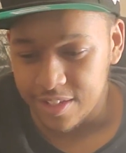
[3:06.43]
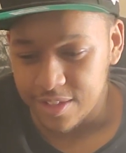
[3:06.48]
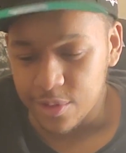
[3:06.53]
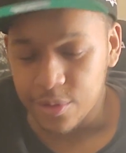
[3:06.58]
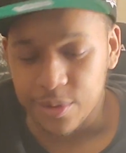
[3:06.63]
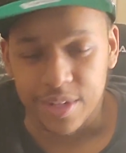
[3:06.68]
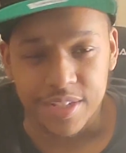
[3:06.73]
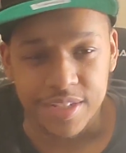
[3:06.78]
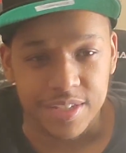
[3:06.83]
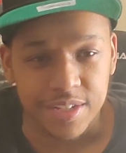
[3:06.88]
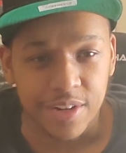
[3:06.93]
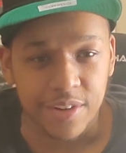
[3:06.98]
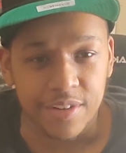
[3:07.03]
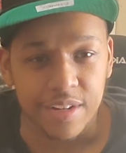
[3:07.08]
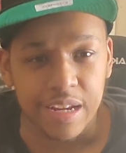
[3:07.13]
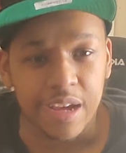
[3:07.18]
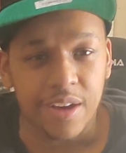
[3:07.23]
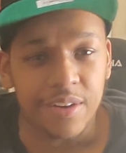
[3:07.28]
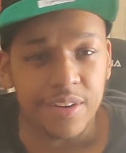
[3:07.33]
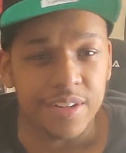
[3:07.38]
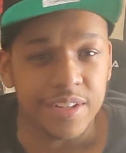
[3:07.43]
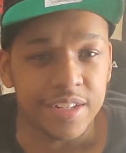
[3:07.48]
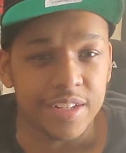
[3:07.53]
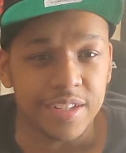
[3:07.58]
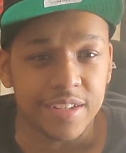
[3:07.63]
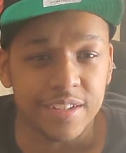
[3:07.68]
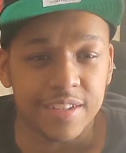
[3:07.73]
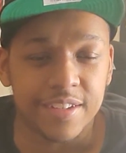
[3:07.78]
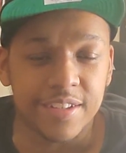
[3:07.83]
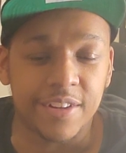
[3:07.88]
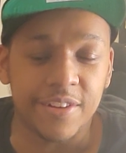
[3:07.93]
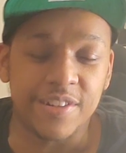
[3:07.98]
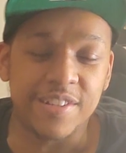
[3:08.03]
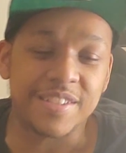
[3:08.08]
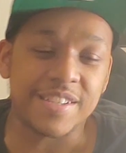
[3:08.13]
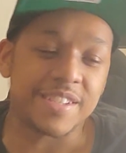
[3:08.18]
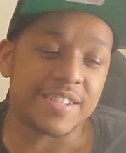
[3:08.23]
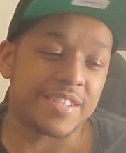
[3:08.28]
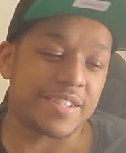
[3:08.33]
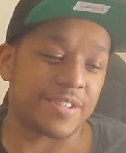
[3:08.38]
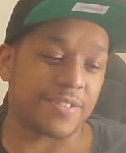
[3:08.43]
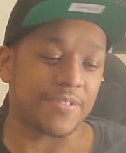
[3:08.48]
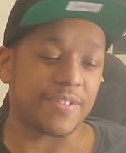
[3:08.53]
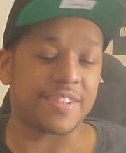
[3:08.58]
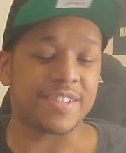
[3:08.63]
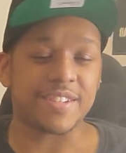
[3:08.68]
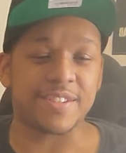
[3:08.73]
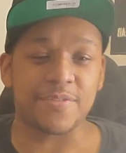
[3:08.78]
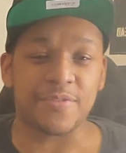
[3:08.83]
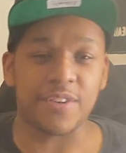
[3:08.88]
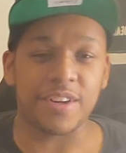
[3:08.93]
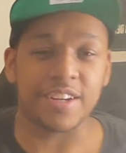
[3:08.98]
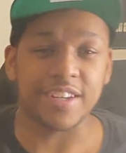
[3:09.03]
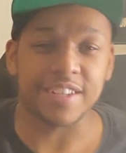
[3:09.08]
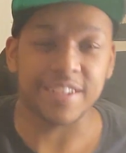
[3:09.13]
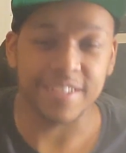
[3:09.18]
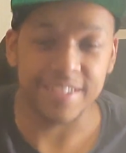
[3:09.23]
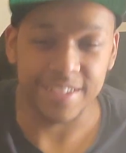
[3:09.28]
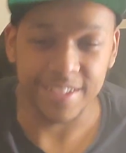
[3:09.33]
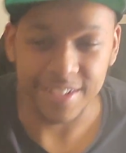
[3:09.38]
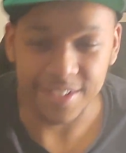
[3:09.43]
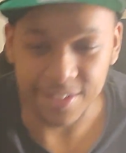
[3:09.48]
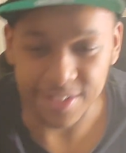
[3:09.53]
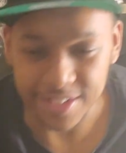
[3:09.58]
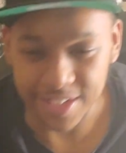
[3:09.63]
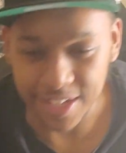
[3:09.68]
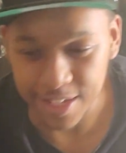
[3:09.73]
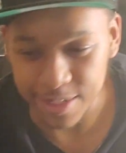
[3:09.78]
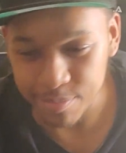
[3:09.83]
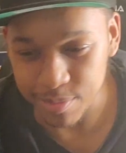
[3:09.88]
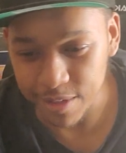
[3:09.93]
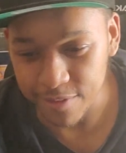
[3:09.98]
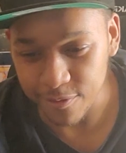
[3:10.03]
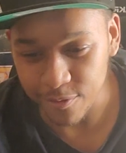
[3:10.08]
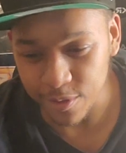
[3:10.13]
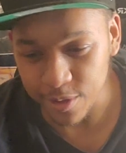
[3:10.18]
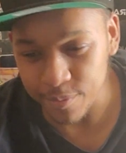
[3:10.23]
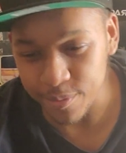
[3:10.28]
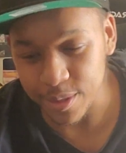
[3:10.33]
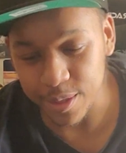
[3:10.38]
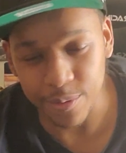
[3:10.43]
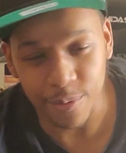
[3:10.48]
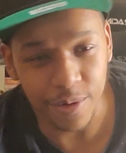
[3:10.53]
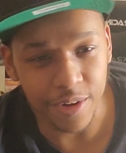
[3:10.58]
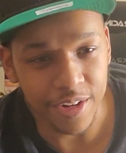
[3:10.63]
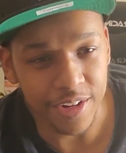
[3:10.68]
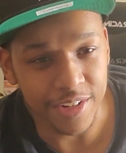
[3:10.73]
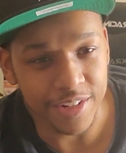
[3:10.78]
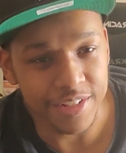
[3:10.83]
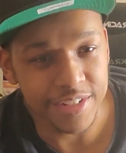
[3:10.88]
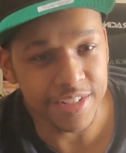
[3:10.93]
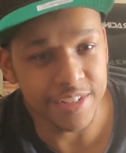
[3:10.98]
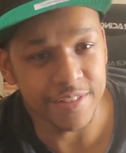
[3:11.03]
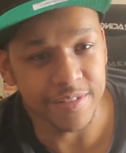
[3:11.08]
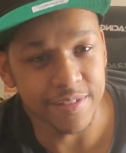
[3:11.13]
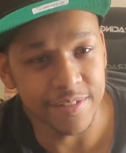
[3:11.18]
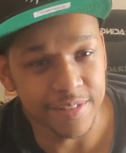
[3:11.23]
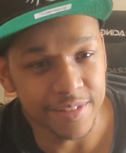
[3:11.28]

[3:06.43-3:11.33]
Don't Get Scared Now hoodie, you know, it's just funny, you know, these guys beefing with them, but they're wearing that shit.